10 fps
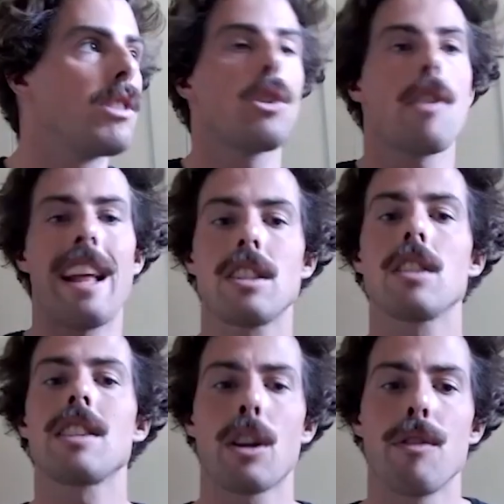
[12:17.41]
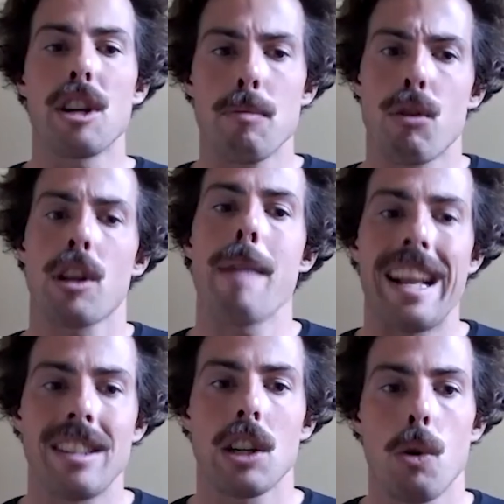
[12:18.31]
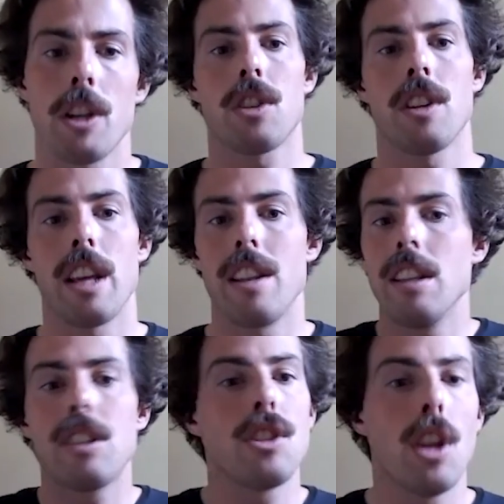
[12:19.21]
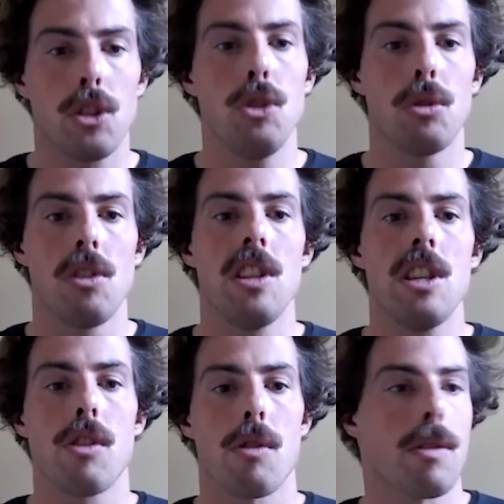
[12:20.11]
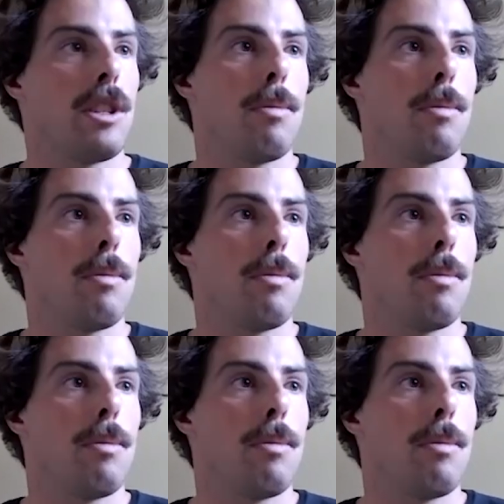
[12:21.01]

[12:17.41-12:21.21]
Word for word: So that sounds like a very pragmatic question, and it's not new to degrowth.